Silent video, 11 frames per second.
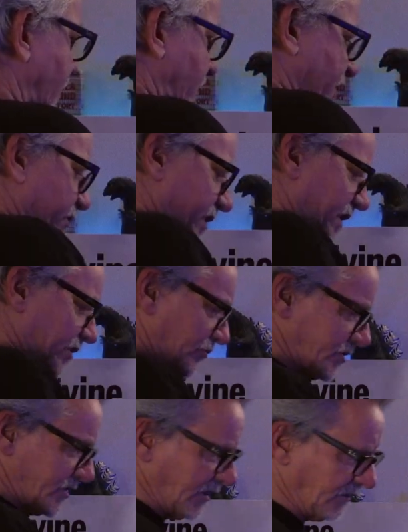very
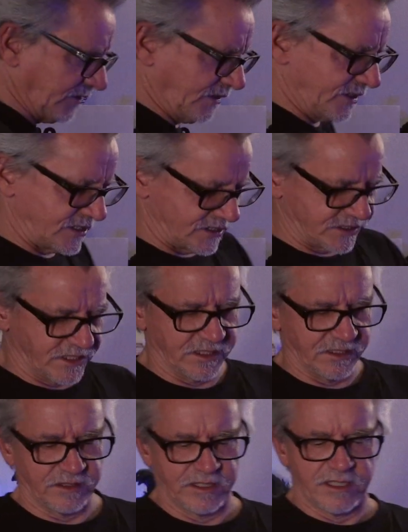interesting. This is
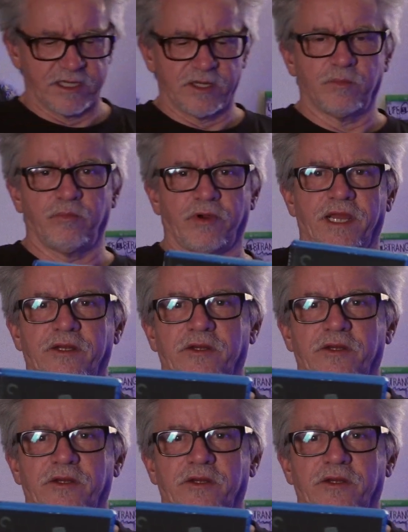the brand